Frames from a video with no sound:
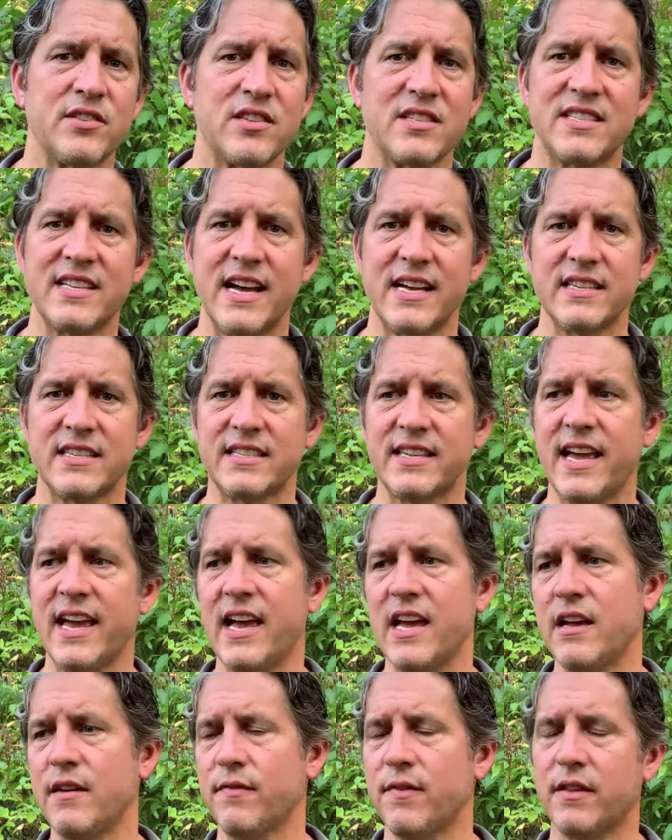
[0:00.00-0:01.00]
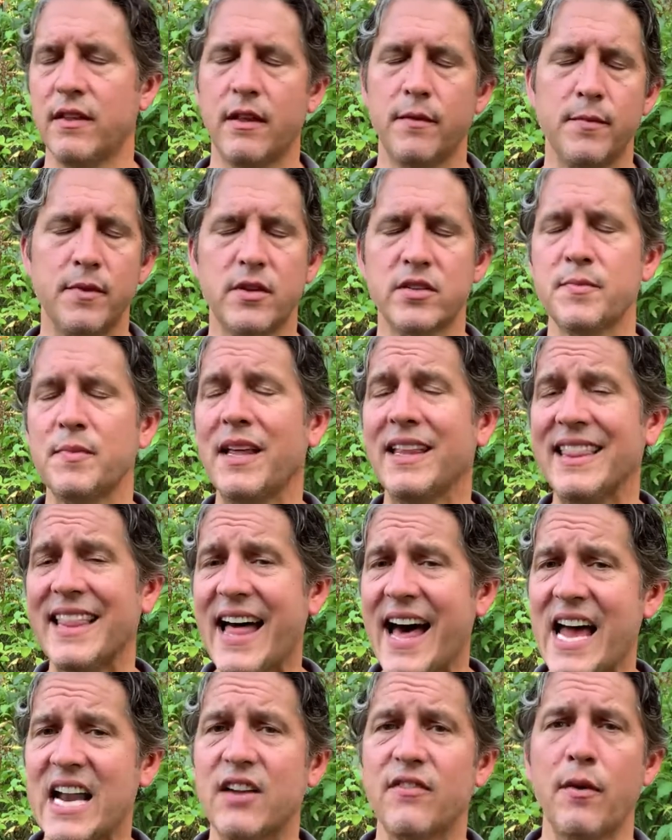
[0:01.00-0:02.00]
it's not safe, and there's gonna be a
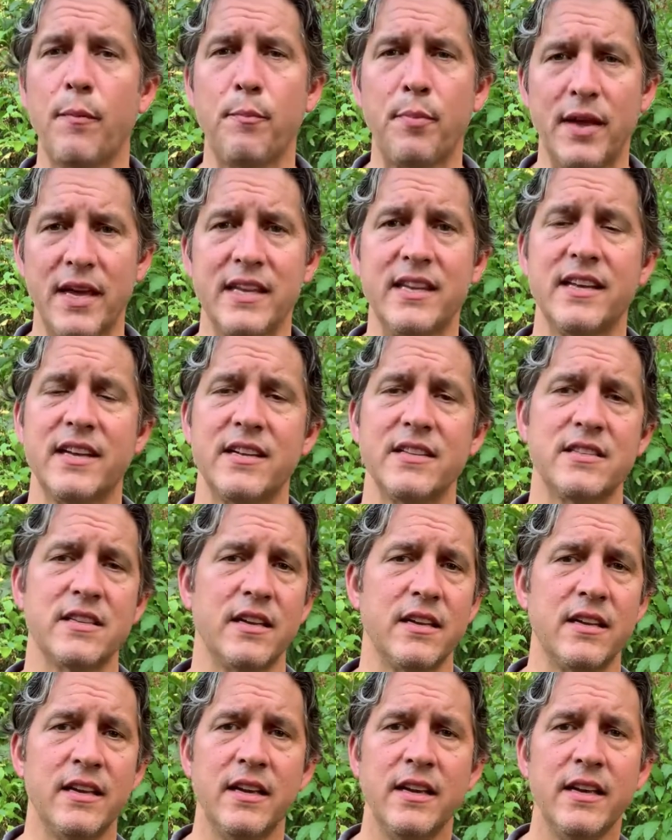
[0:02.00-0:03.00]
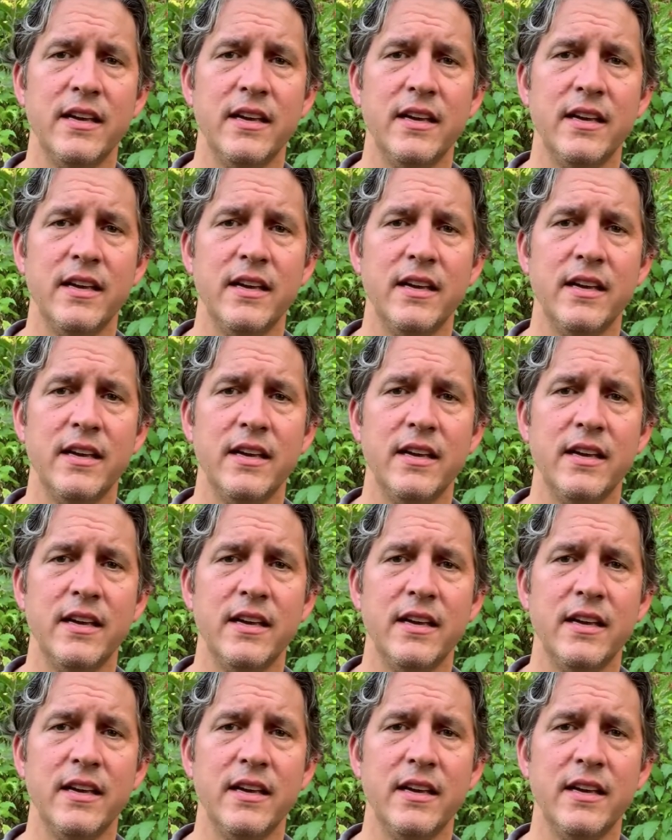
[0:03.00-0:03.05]
lot of opinions, and